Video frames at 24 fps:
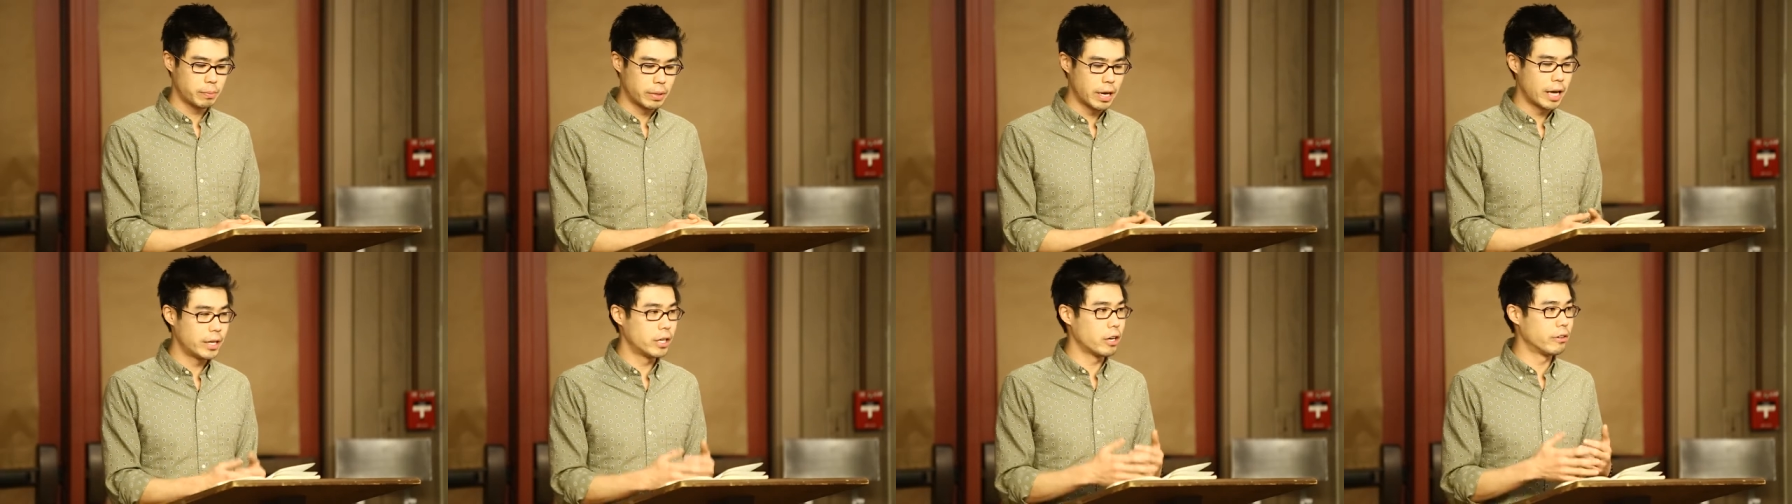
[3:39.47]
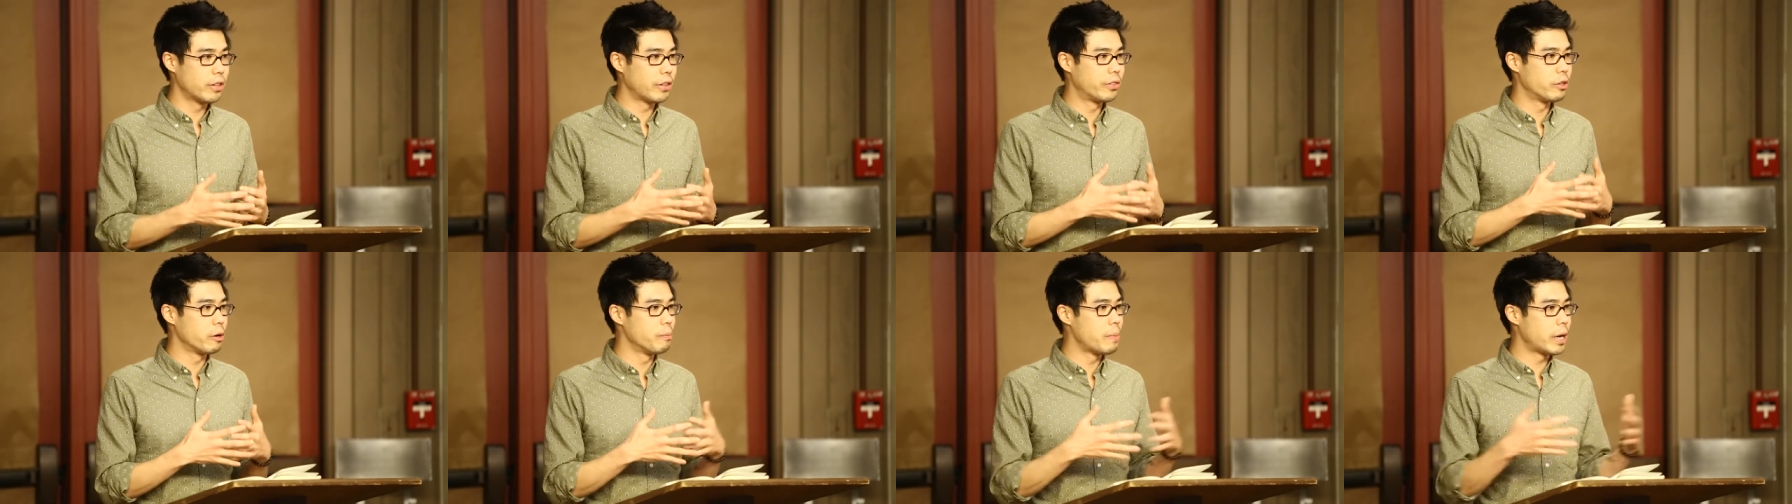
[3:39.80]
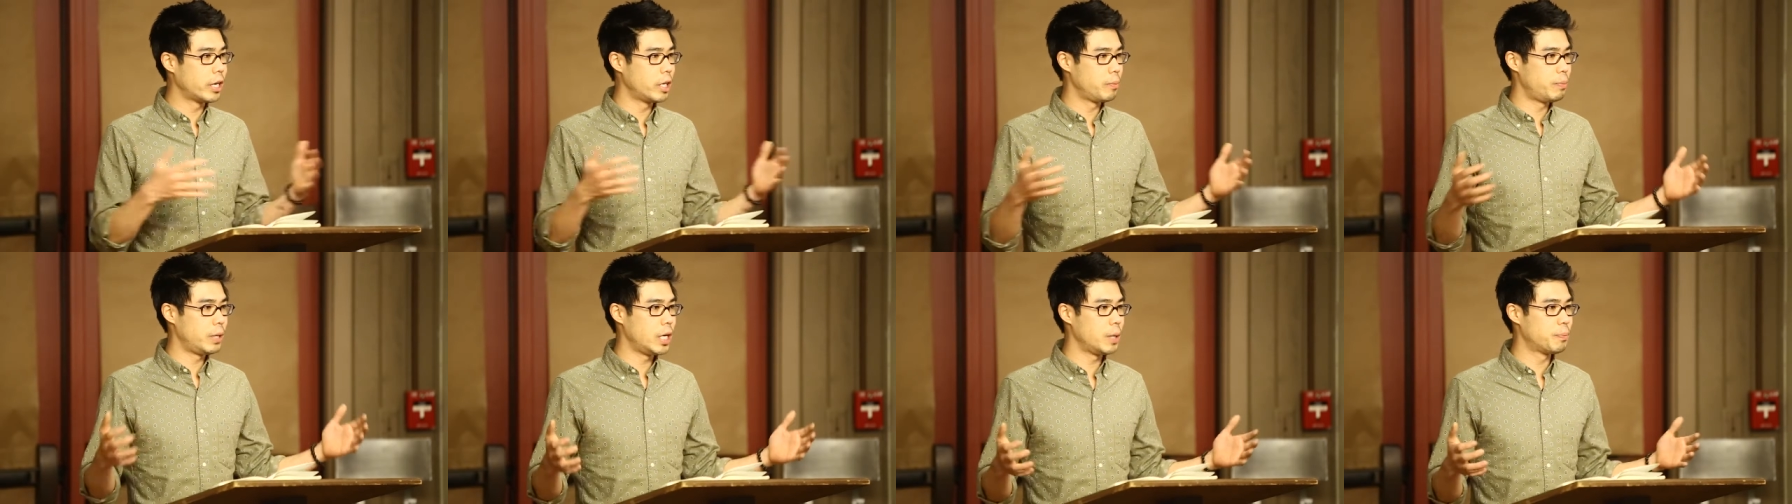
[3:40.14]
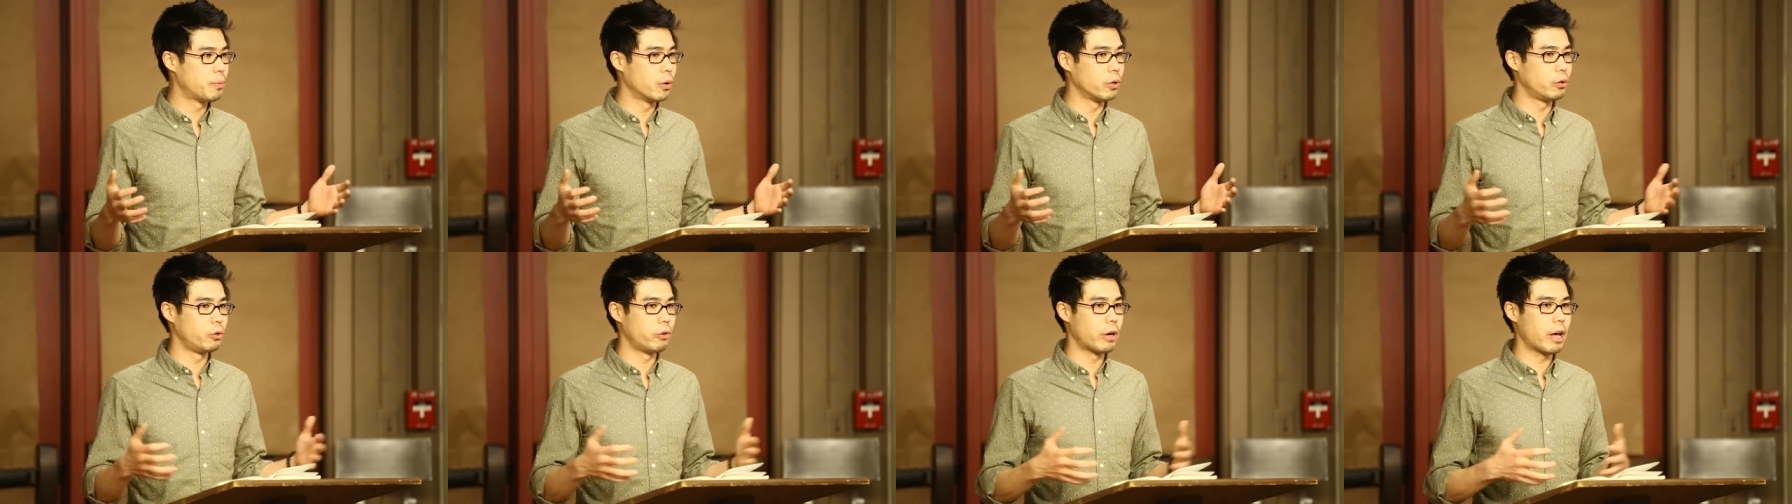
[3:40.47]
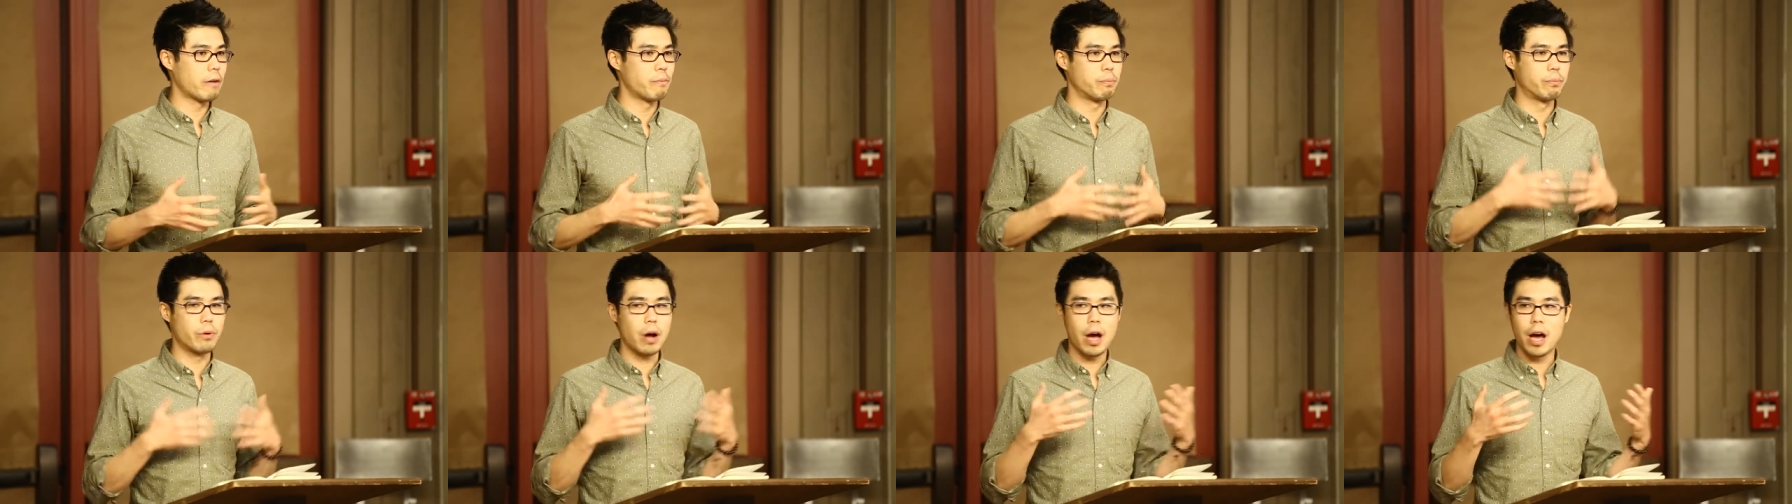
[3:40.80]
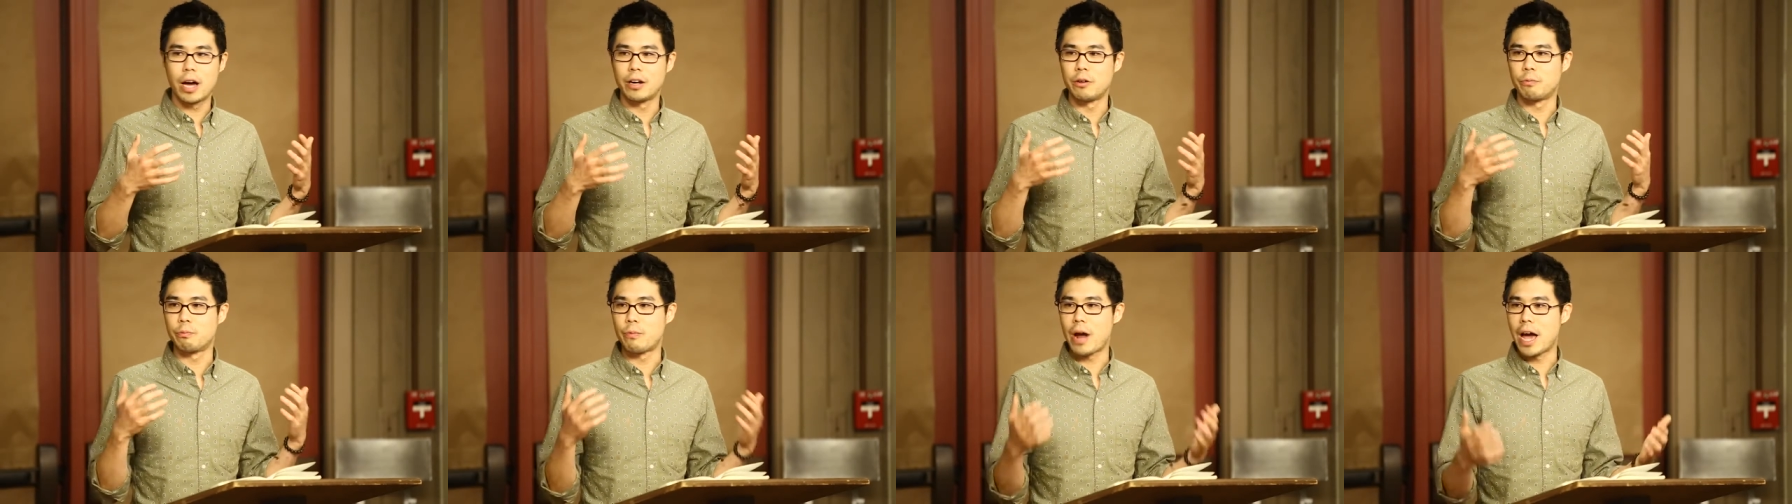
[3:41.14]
But I know that there are many people who have broad and